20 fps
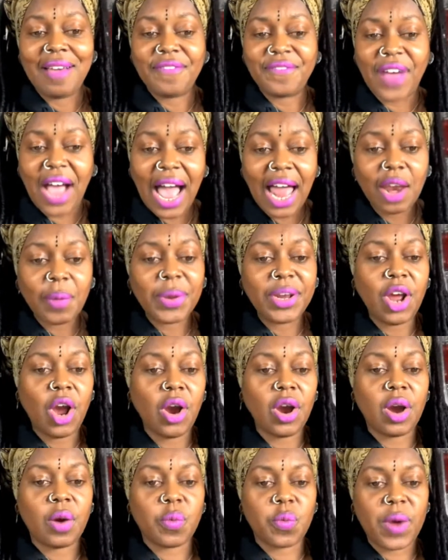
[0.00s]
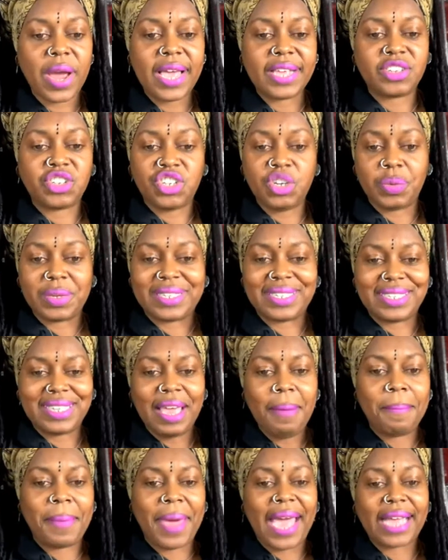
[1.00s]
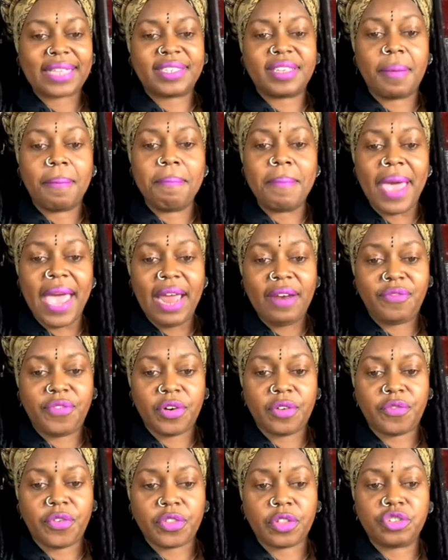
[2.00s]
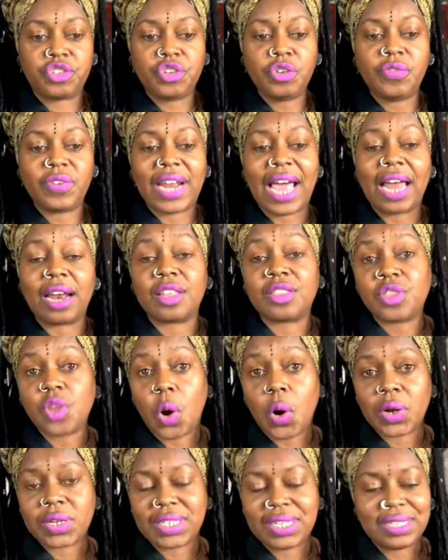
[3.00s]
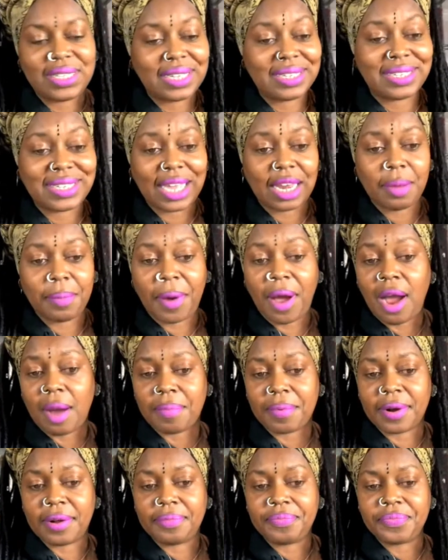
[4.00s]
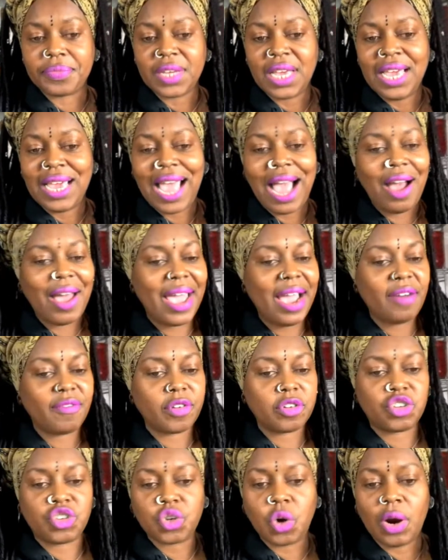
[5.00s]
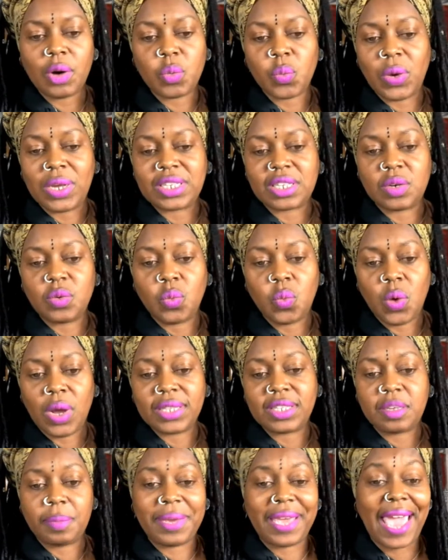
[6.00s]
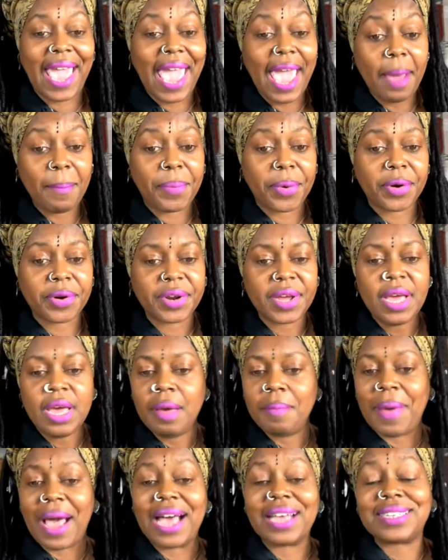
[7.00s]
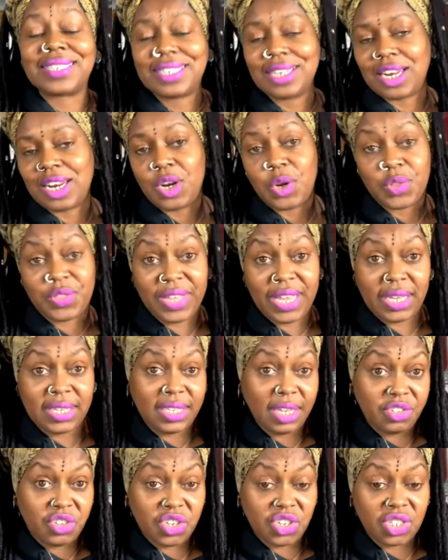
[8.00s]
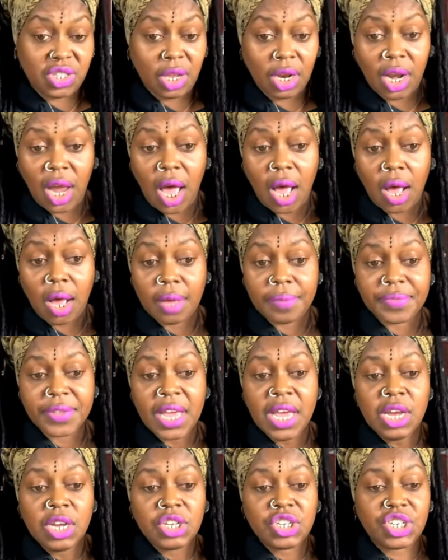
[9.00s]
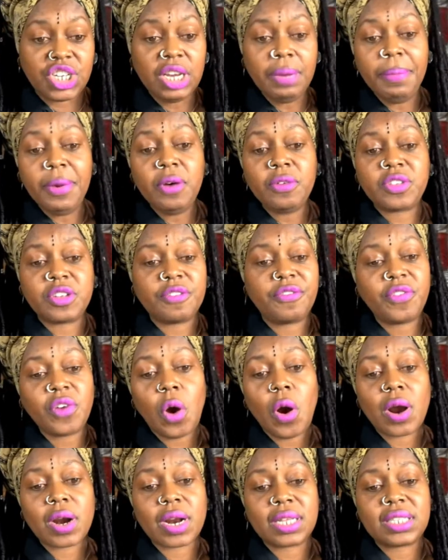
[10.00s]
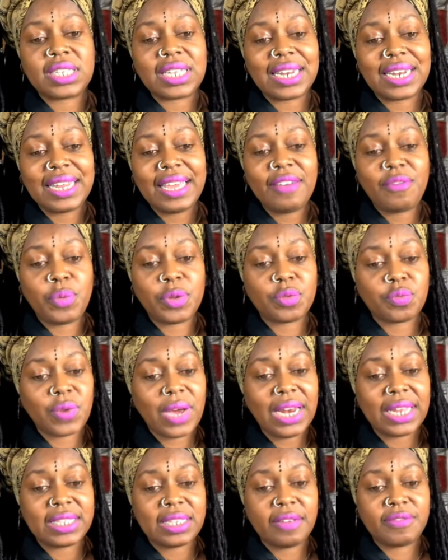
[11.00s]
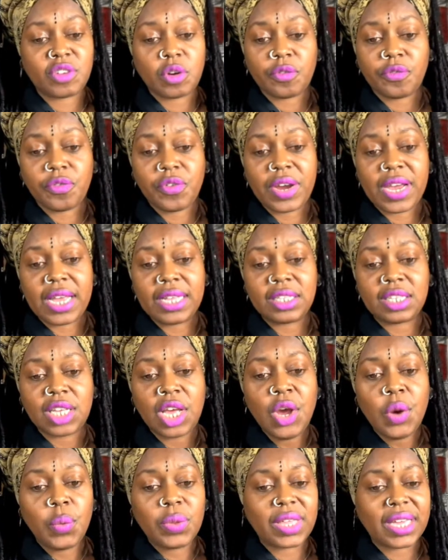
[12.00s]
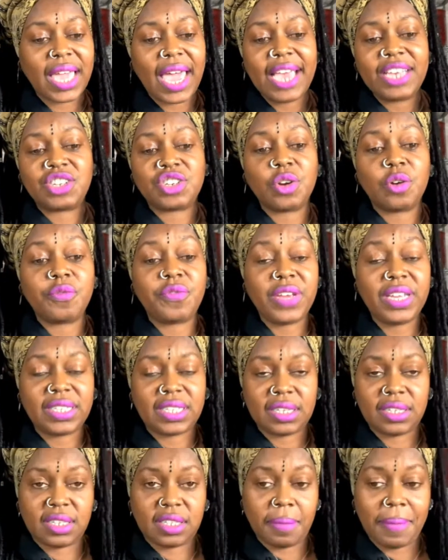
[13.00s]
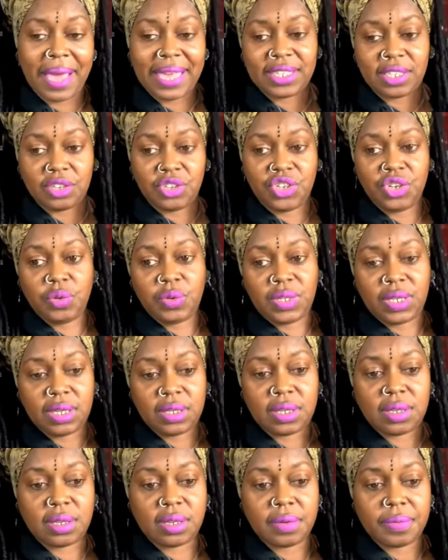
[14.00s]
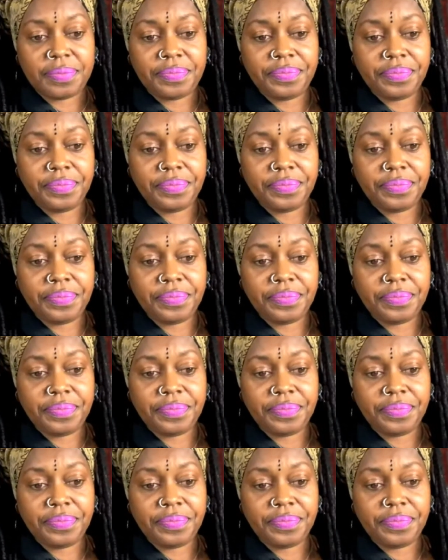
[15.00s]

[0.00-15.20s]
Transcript: Following her arrest, she was sent back to Medford for the juvenile authorities in Santa Barbara. However, Short wasn't one to be hampered by a silly little thing such as the law. She moved to Florida to live with relatives or friends with occasional visits to Massachusetts.